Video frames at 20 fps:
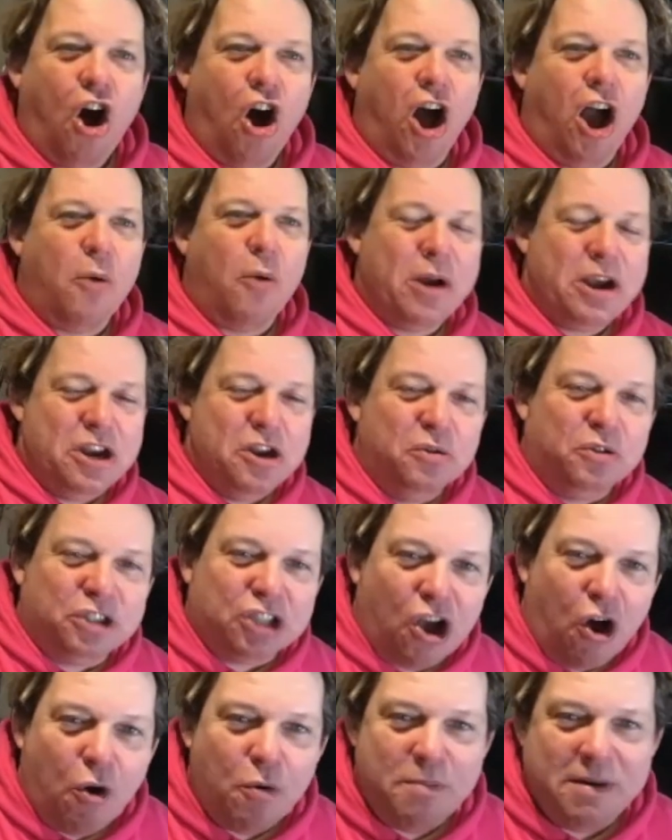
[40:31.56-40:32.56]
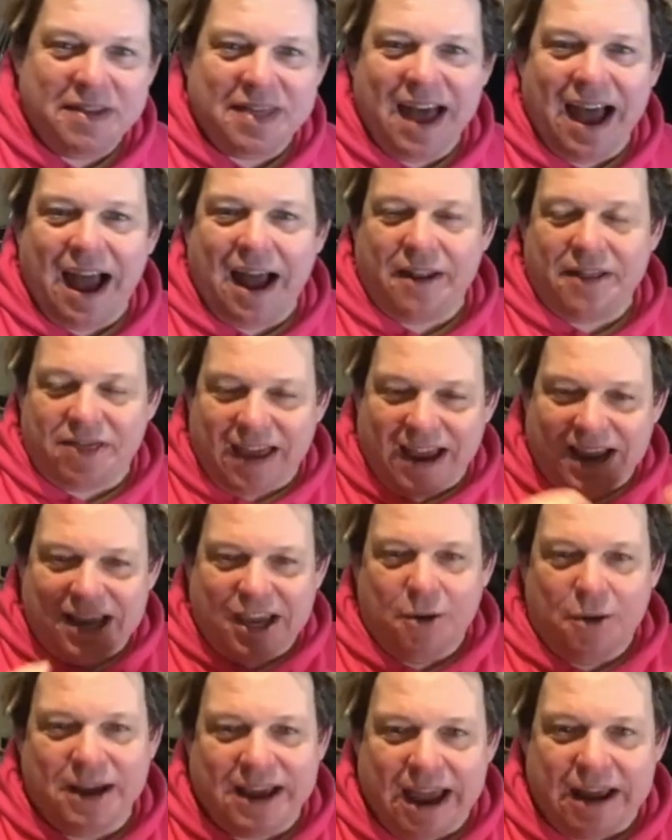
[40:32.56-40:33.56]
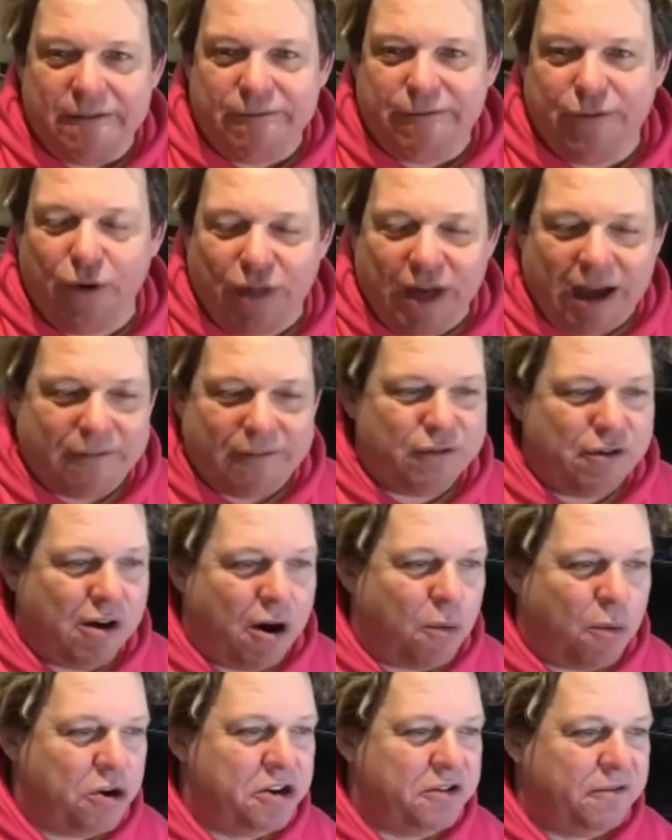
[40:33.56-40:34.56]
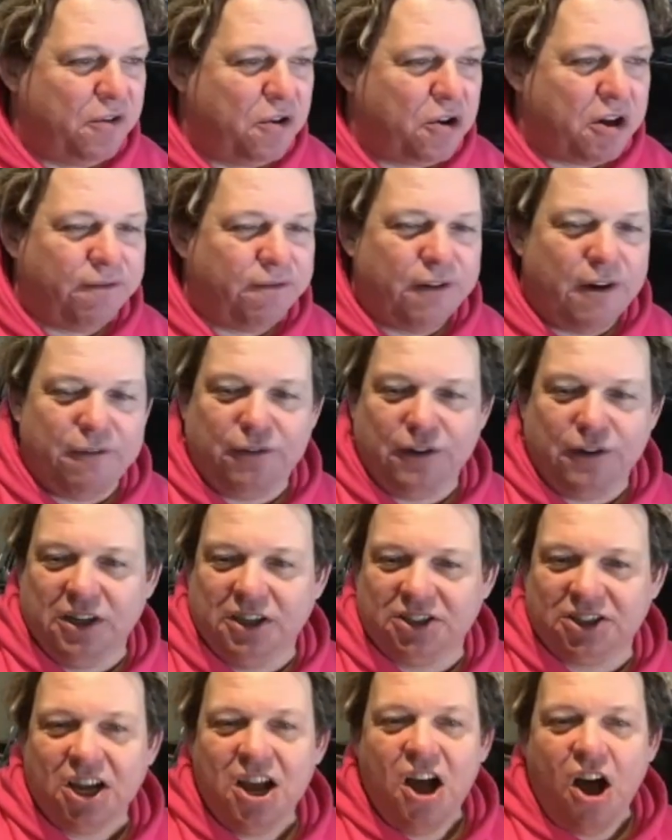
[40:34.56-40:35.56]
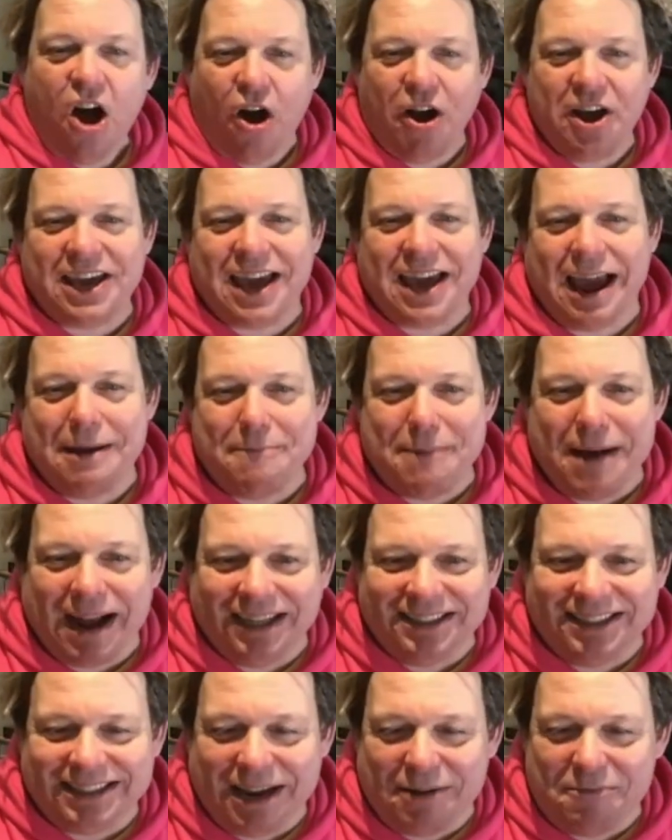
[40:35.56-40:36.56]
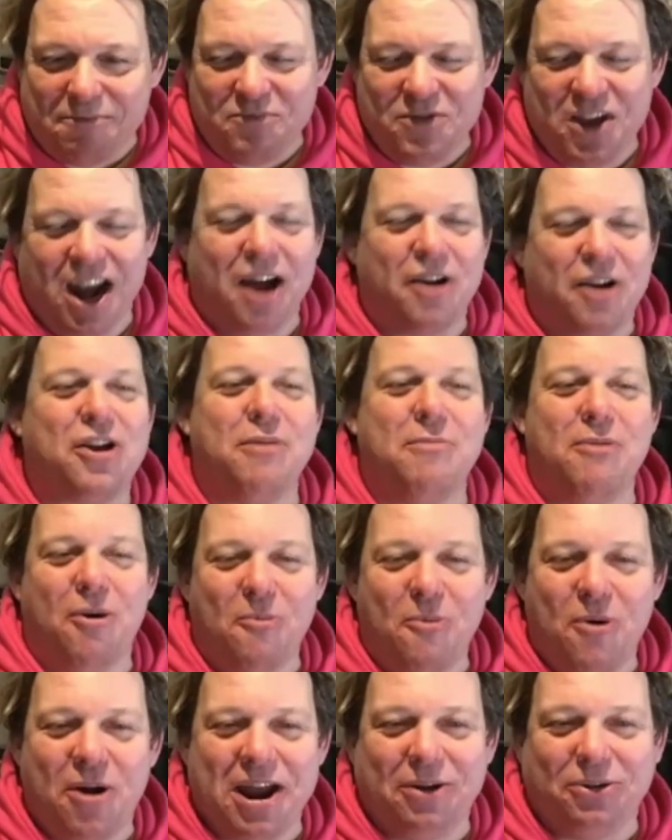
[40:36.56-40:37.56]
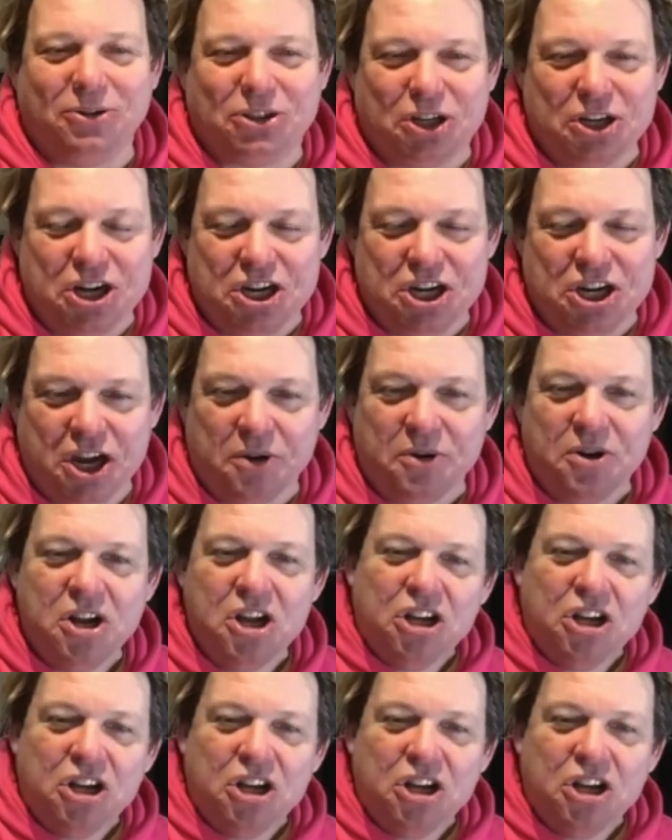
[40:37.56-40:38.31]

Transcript: When you told me that, and thank you again for that, for our wonderful kerfufflers, I came back and said, come on, what else can you do?